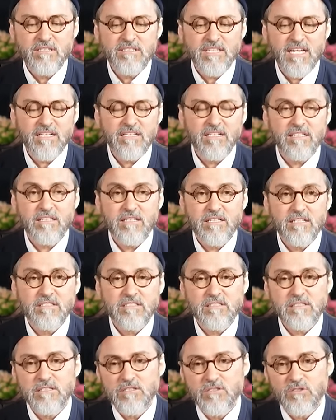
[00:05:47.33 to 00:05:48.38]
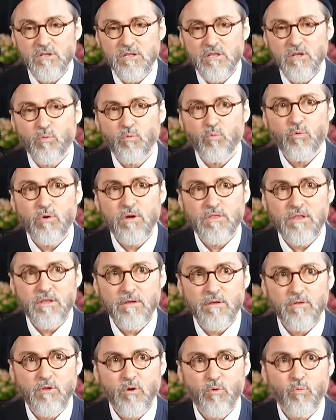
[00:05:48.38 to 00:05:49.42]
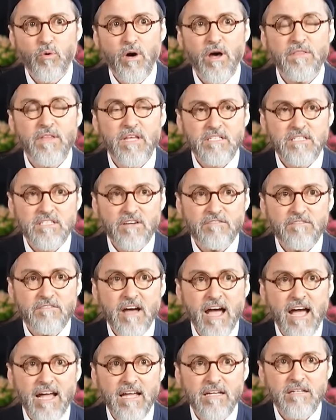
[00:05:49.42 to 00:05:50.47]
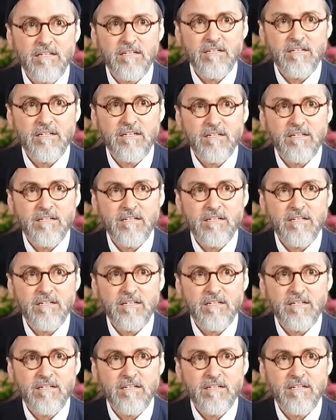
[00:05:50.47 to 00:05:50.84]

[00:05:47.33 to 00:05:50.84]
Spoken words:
Technically, it's literally the one, it's a fa'il.